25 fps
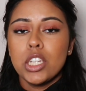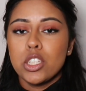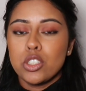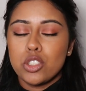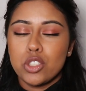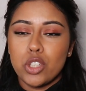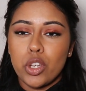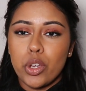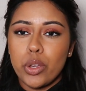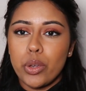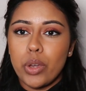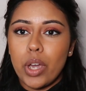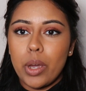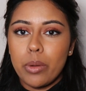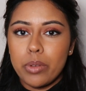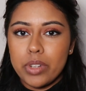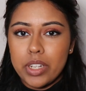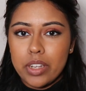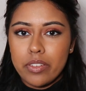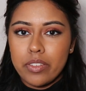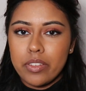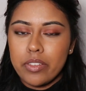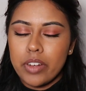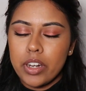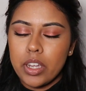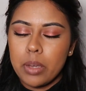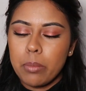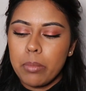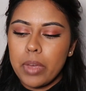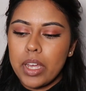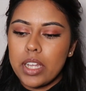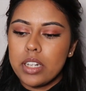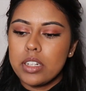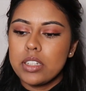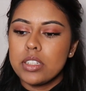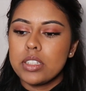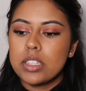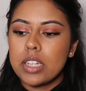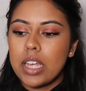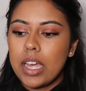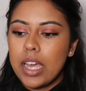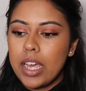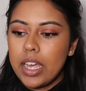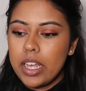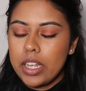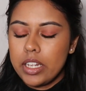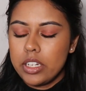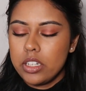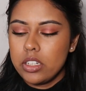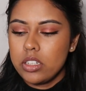So I would definitely recommend,
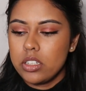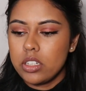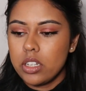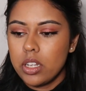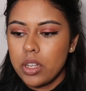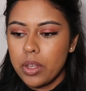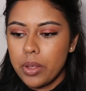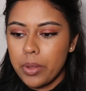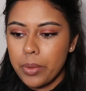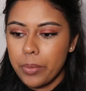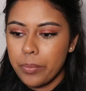and